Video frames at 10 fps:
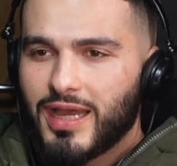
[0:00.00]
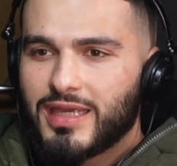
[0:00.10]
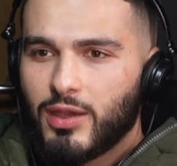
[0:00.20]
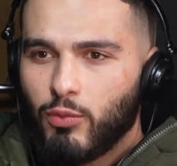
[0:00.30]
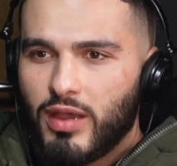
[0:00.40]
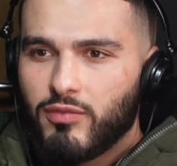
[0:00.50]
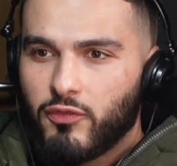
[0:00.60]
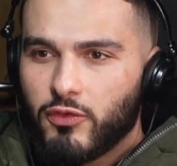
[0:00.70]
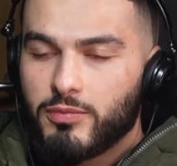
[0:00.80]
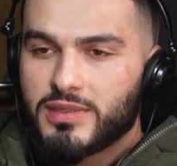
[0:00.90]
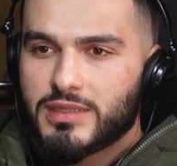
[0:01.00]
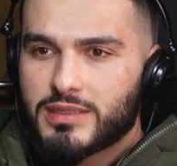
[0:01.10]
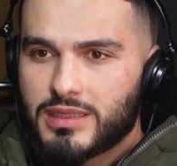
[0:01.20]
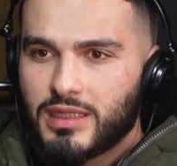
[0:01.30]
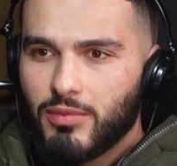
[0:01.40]
and get whatever film is in
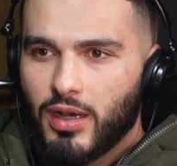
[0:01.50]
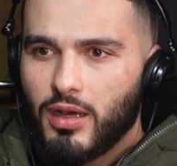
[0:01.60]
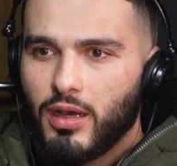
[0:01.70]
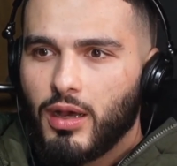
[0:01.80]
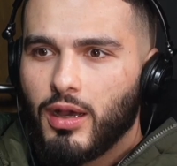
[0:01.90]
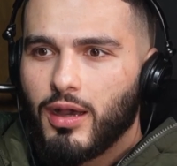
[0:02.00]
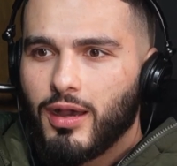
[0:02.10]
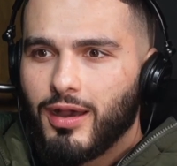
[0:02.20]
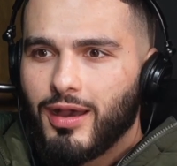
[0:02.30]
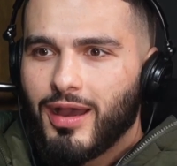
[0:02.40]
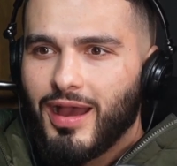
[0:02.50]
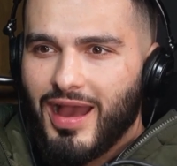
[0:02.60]
cinema Ooh.